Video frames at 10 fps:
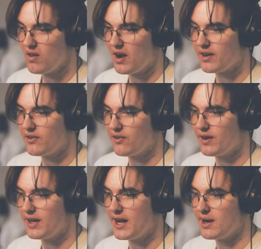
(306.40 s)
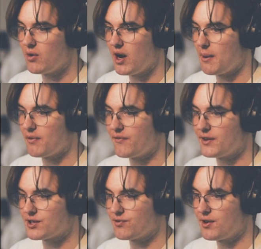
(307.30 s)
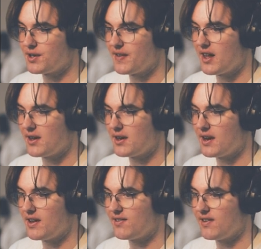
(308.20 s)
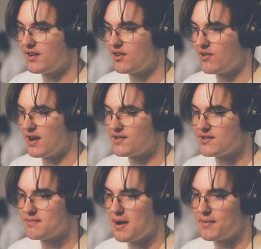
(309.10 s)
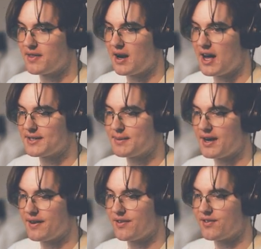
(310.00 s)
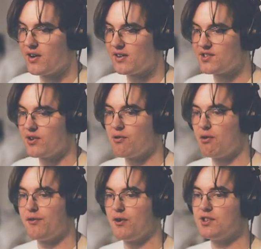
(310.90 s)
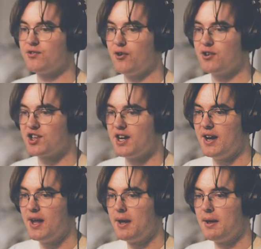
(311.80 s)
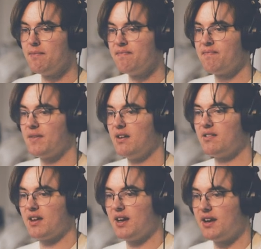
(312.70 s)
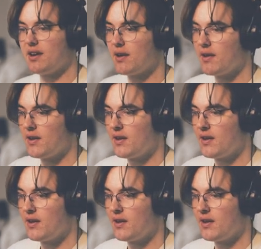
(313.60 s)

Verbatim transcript: I can already hear what Albert Fish wrote in that letter he sent to Grace's mum in the last part of the song. So the reverse version is the letter.